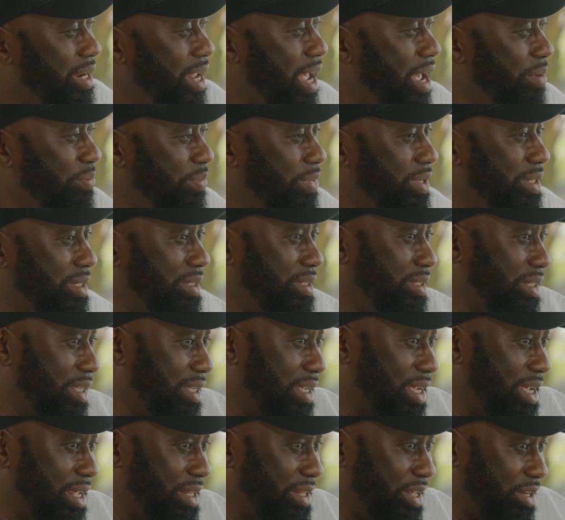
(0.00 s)
happens
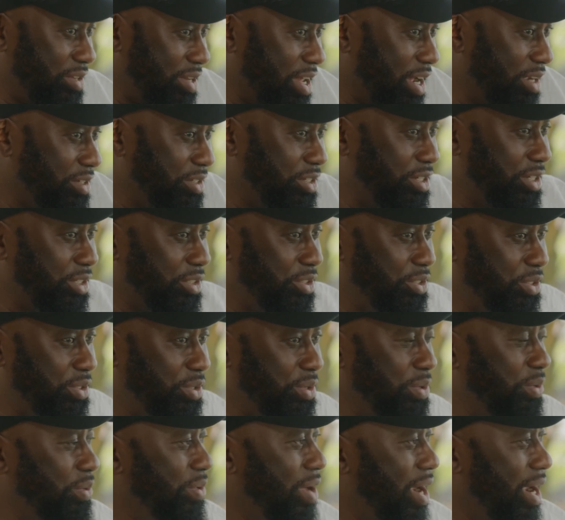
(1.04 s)
in the dungeons
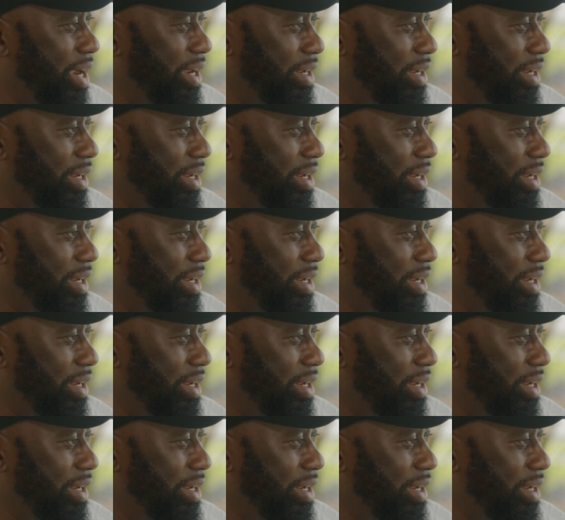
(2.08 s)
too, right?